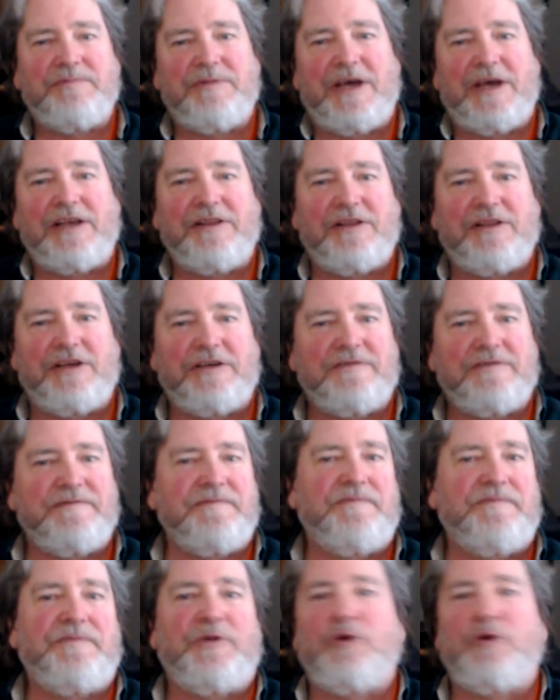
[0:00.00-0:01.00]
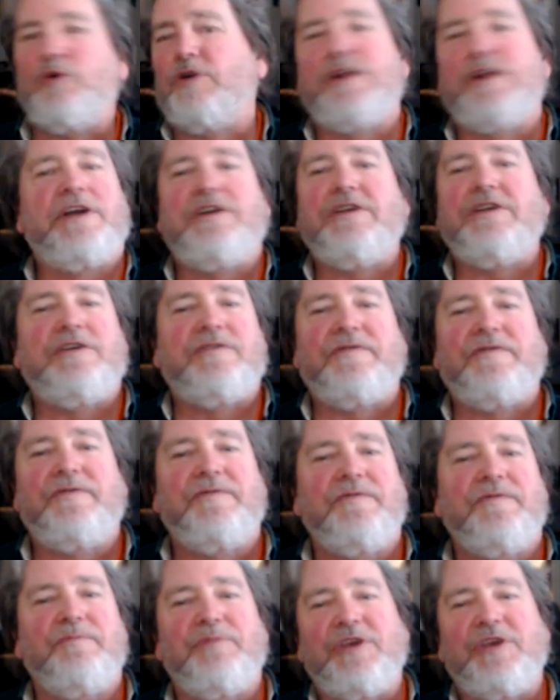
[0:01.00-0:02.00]
love the whole idea of
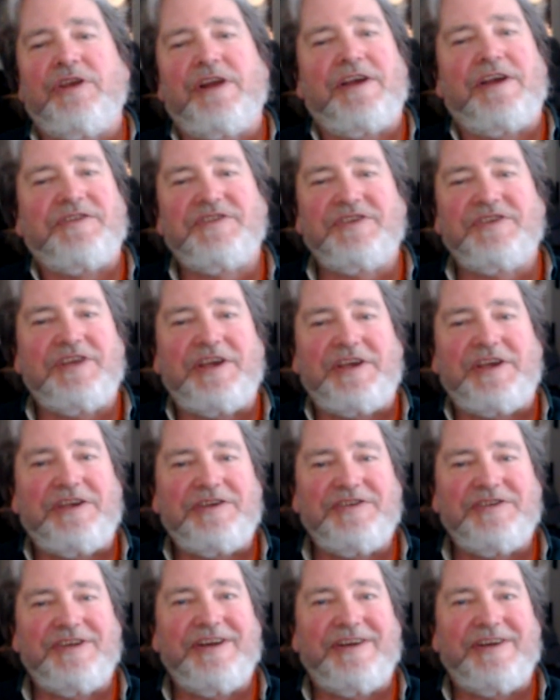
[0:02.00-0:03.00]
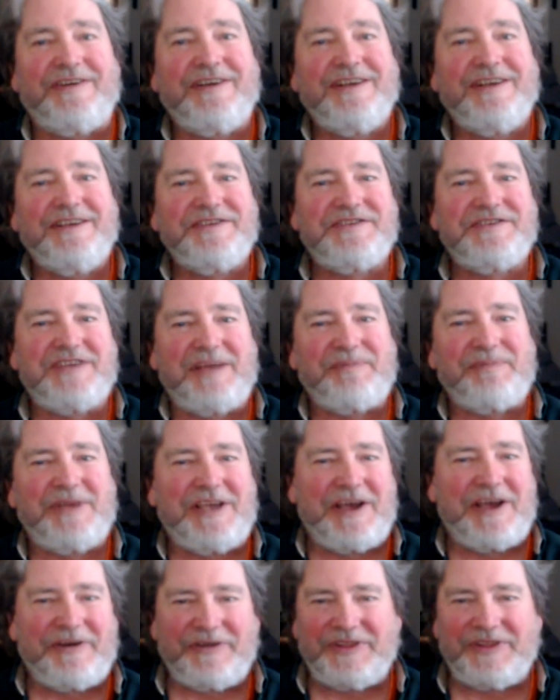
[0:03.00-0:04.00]
being on stage,
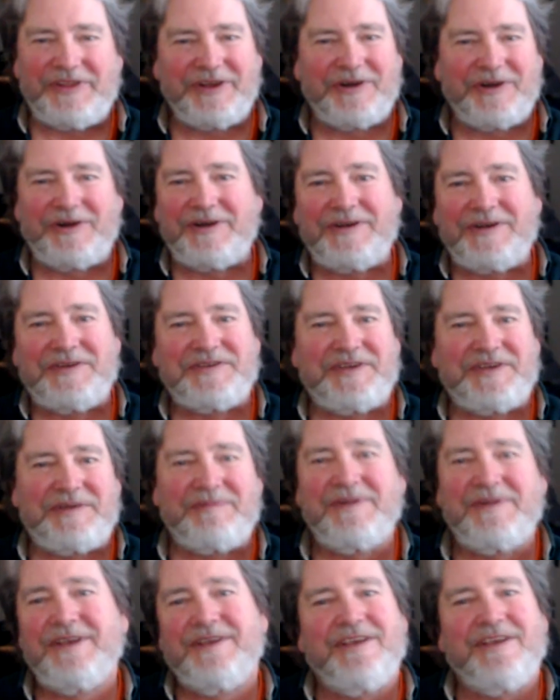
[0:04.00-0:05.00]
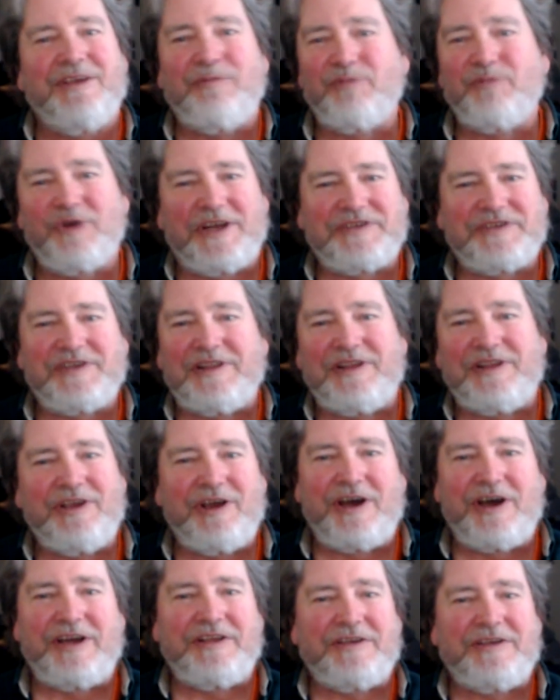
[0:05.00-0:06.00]
stepping out of the curtains and impressing the
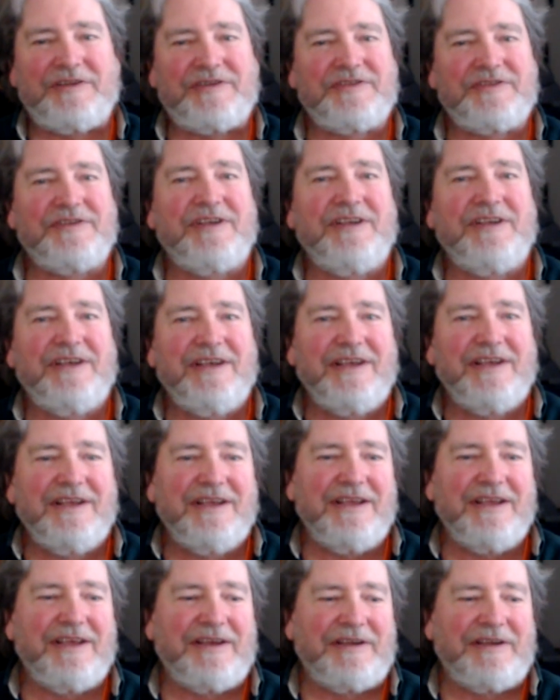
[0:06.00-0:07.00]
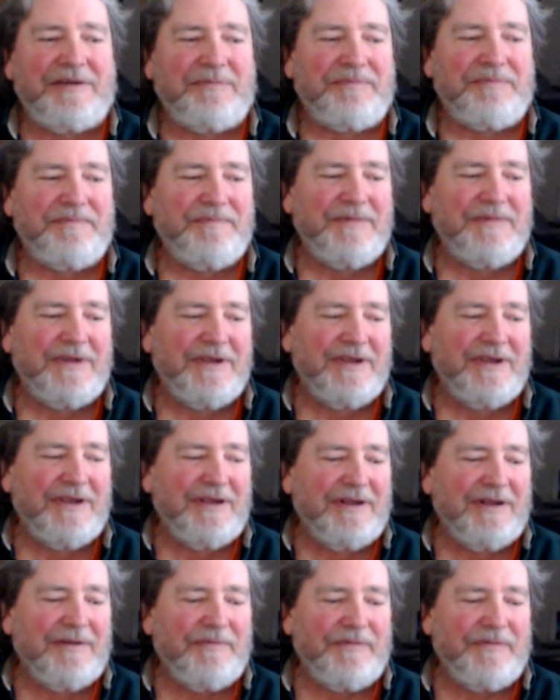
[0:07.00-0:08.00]
audience. And
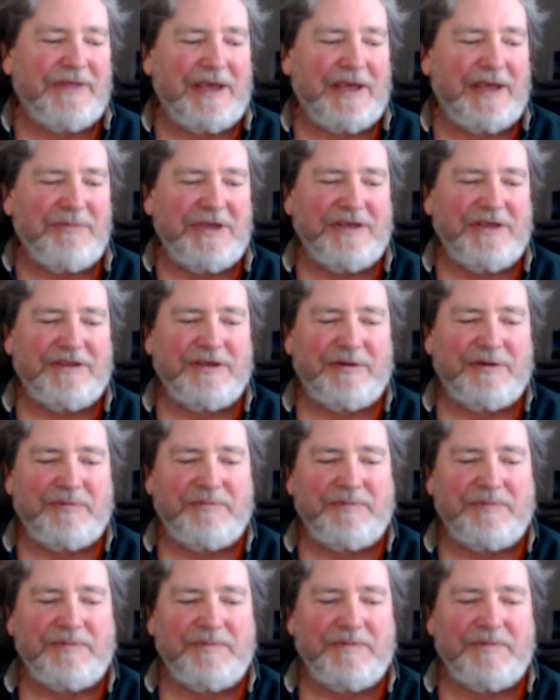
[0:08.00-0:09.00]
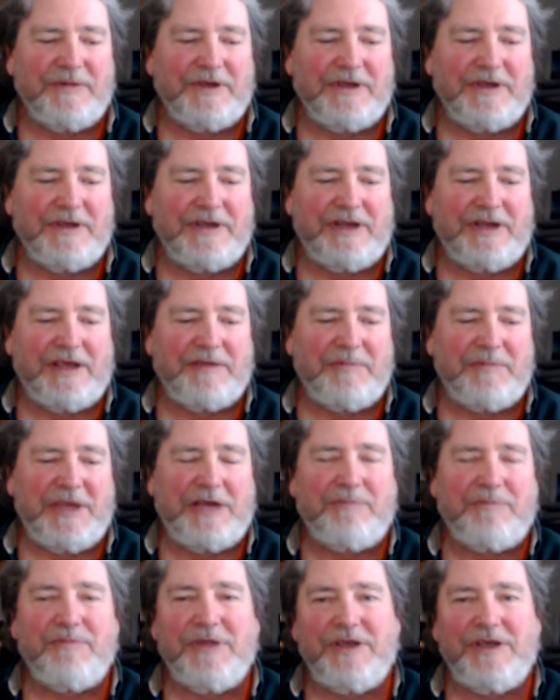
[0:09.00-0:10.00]
that made them, and that
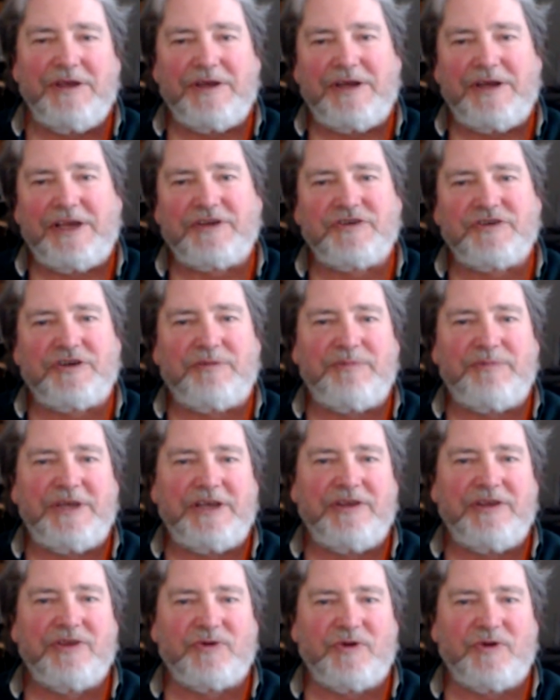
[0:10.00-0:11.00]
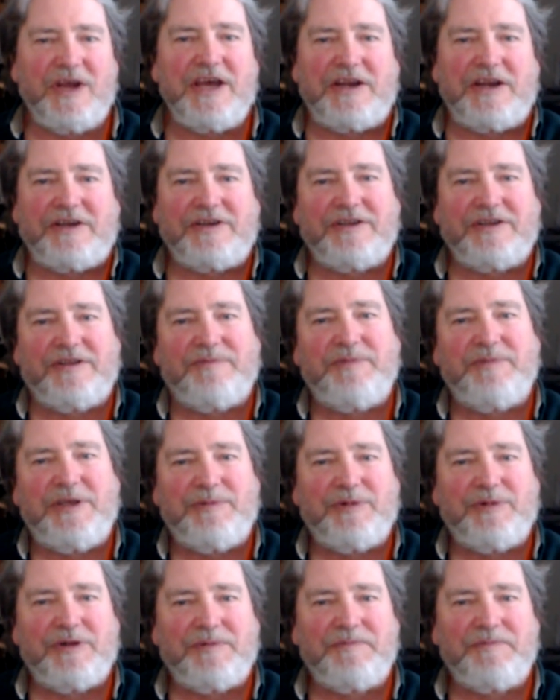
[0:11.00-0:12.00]
made me an extra big threat to the
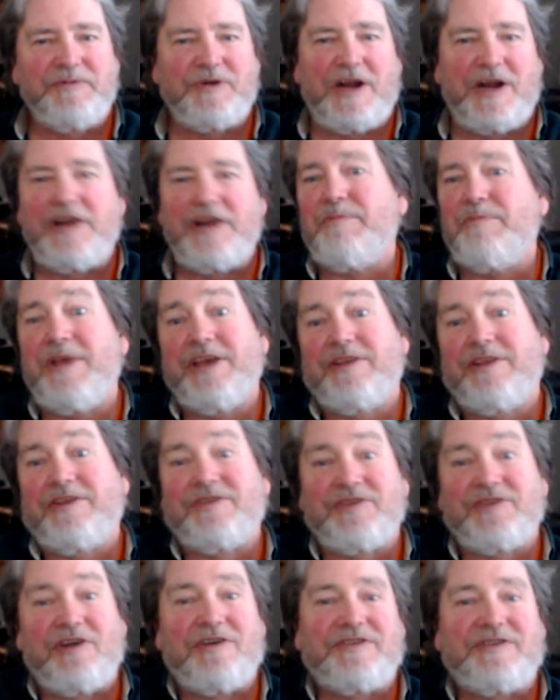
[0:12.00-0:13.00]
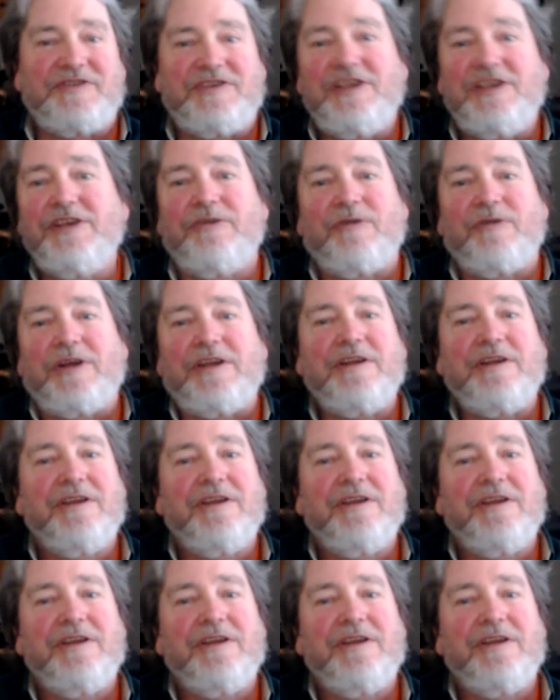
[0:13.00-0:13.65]
people trying to make this all secret.